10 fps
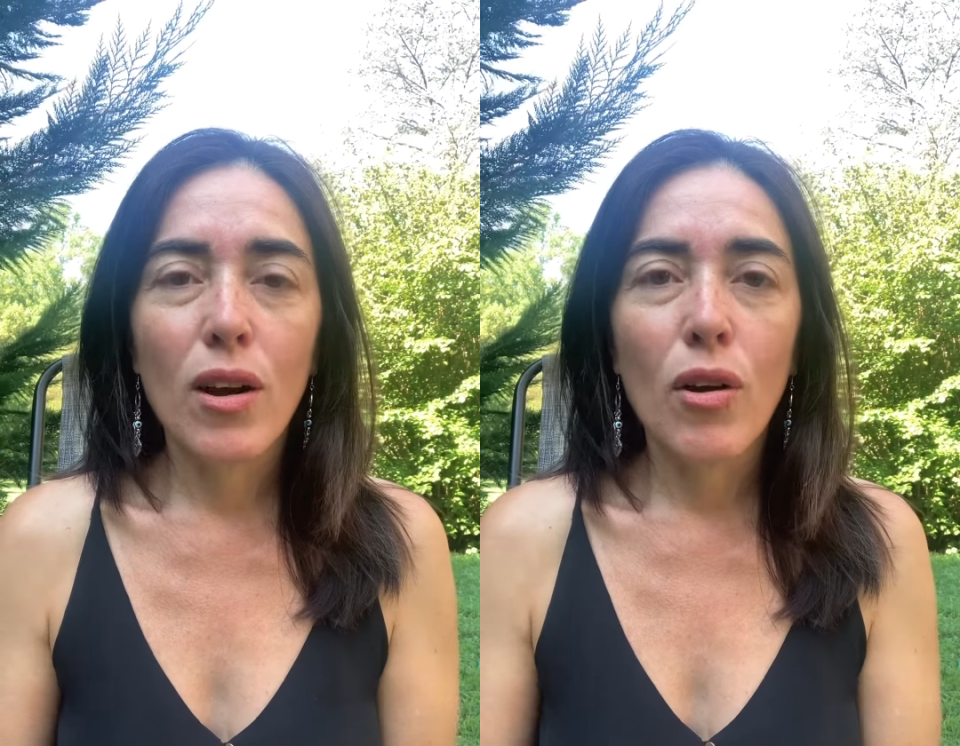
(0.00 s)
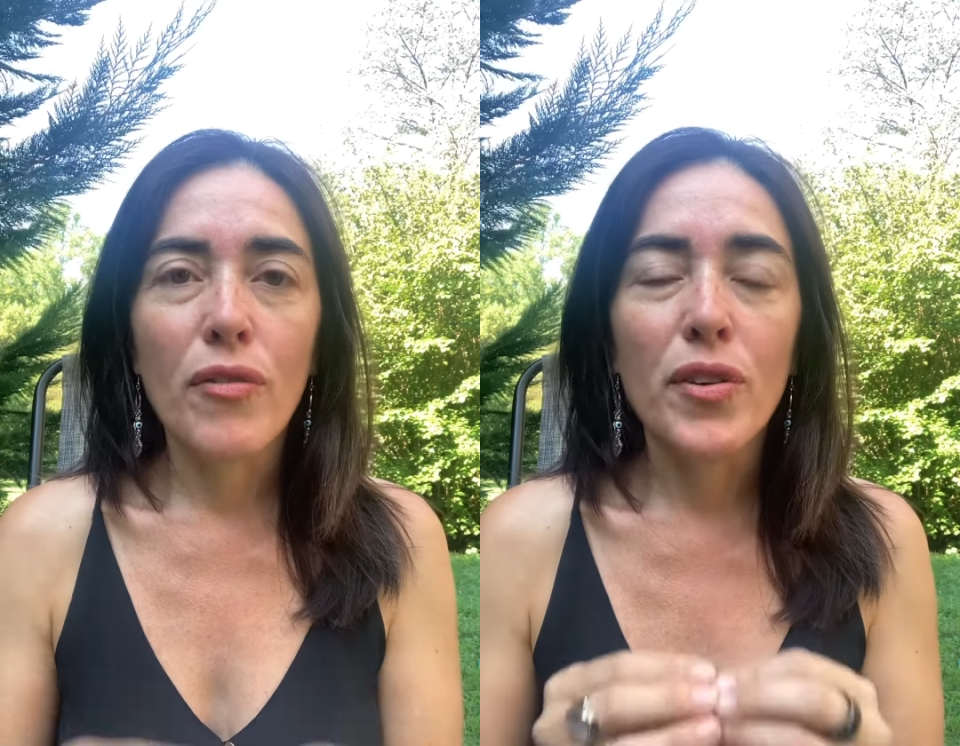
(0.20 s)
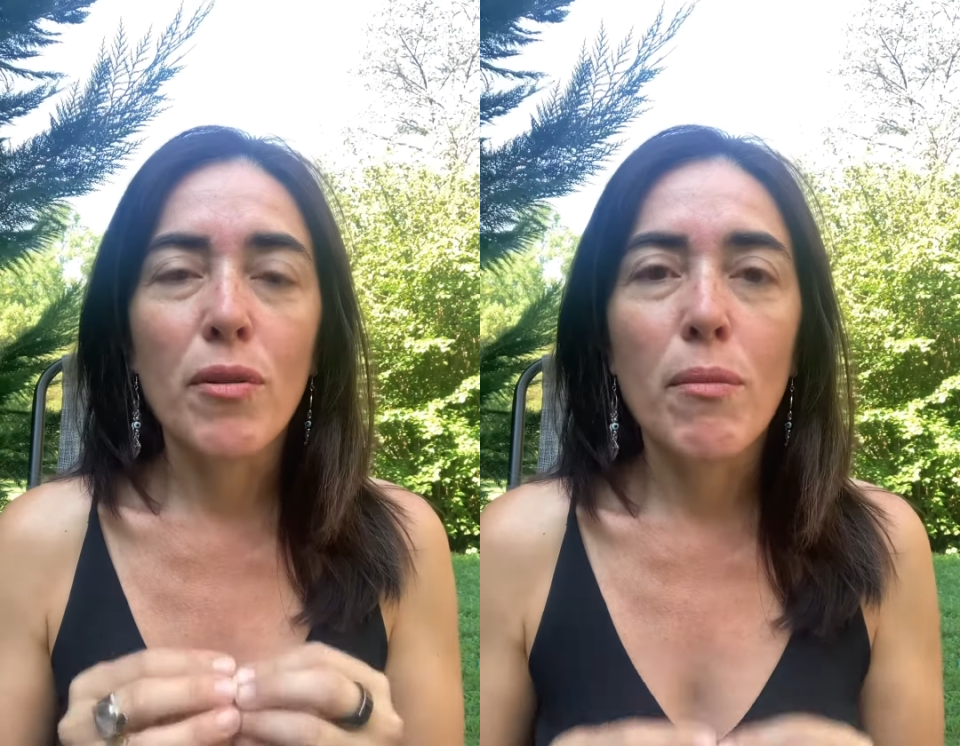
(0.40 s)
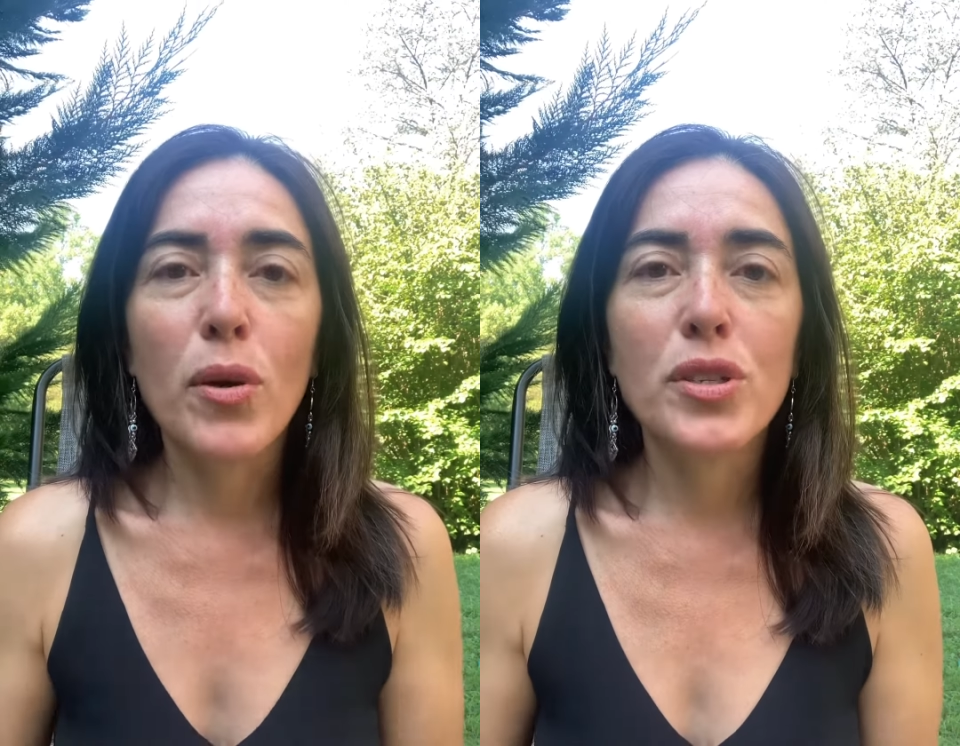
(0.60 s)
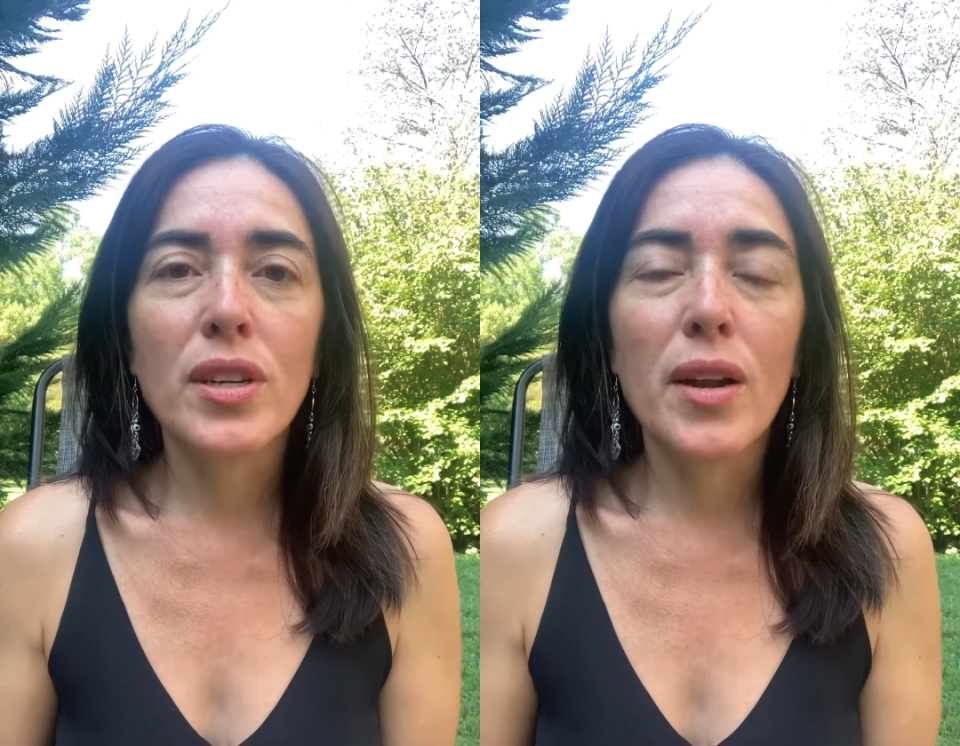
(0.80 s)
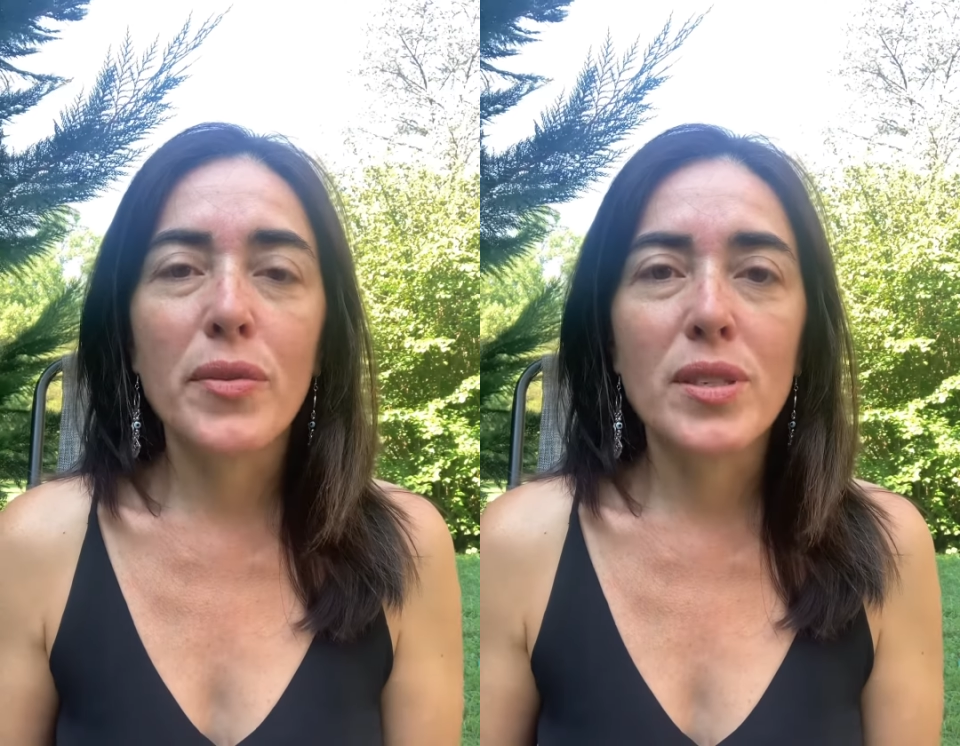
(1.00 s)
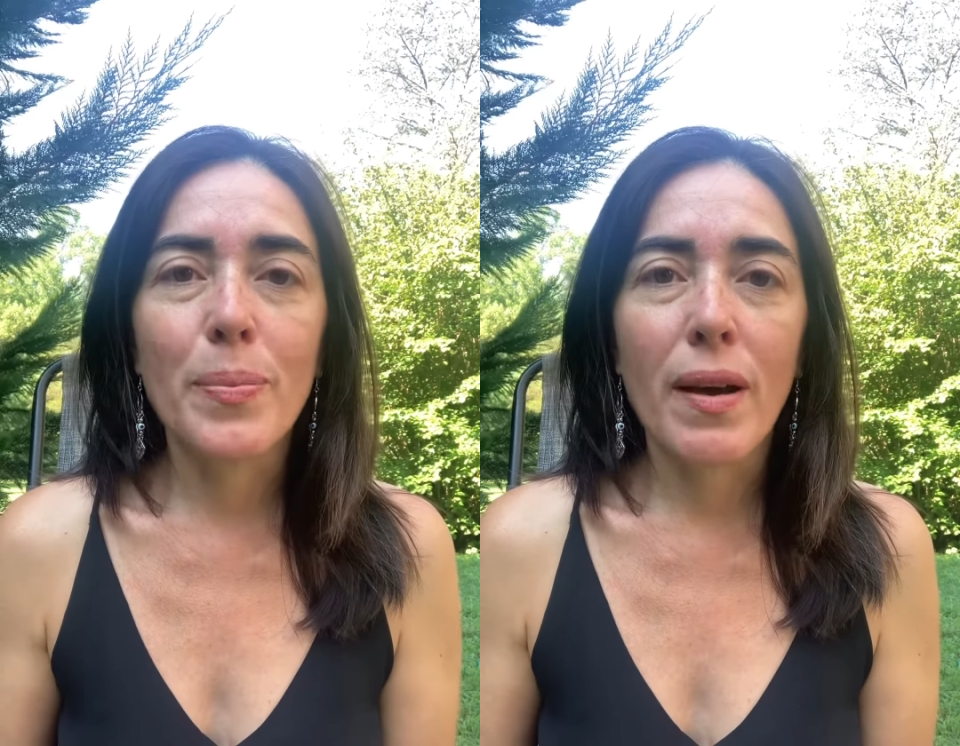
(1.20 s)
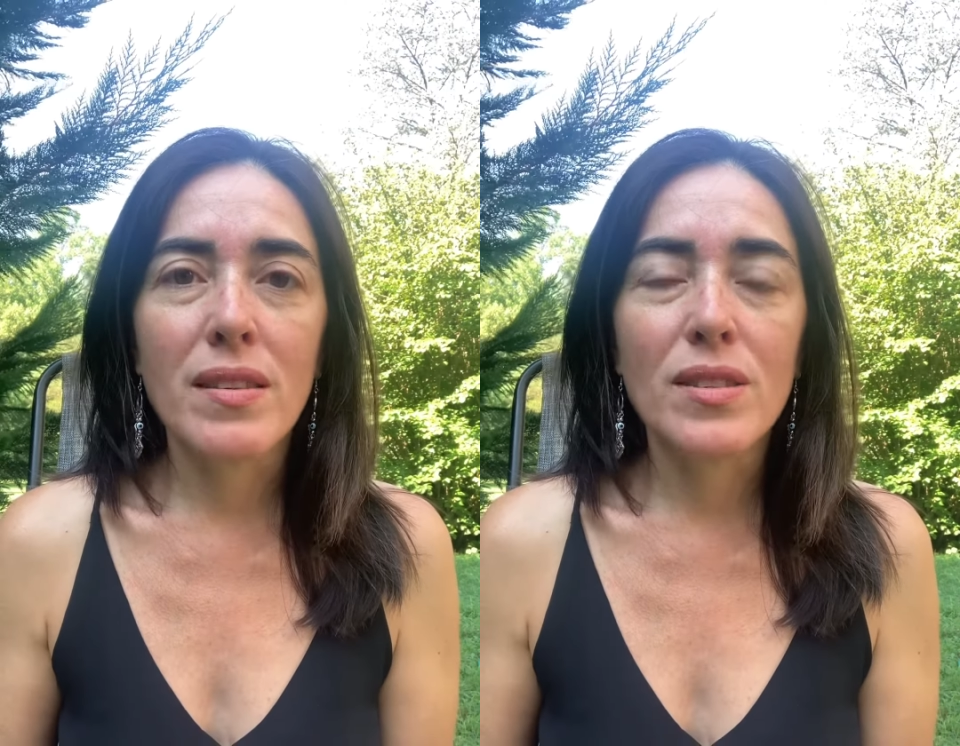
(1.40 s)
of your emotional
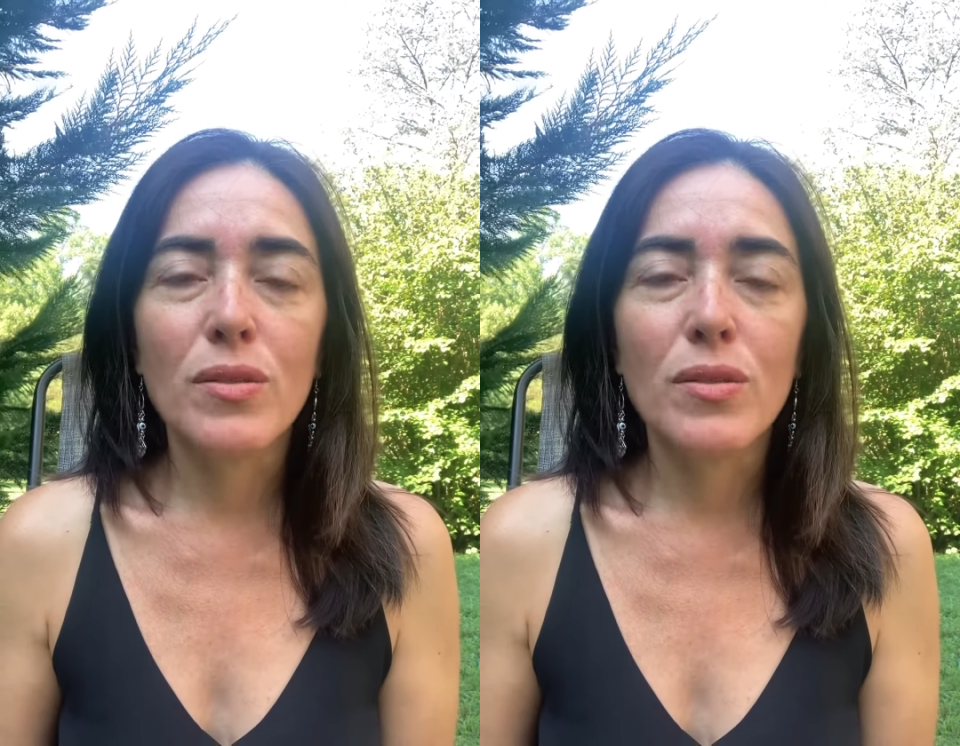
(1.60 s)
response